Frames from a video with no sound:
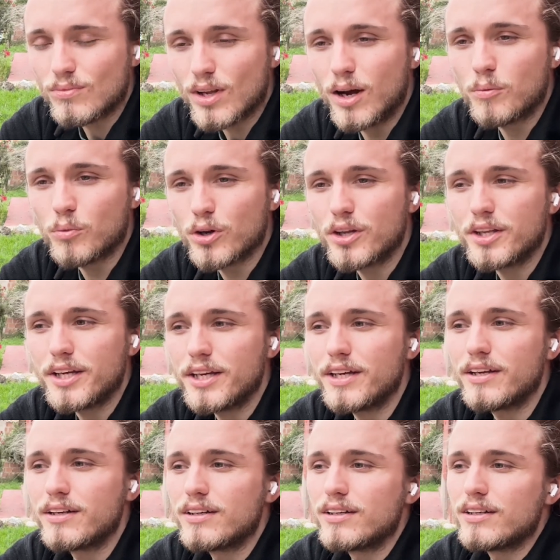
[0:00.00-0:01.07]
I'm
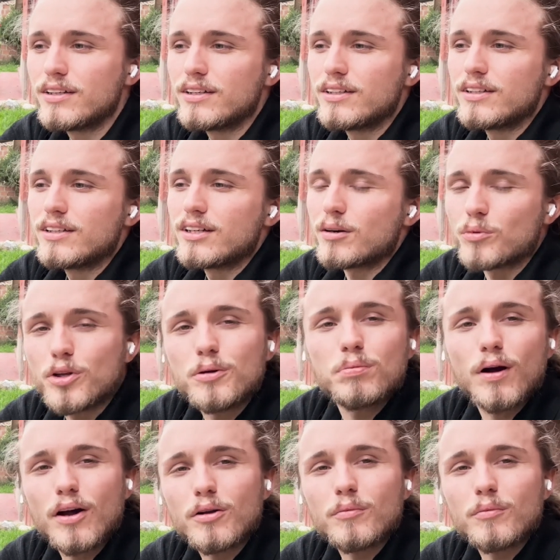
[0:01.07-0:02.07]
really, really proud of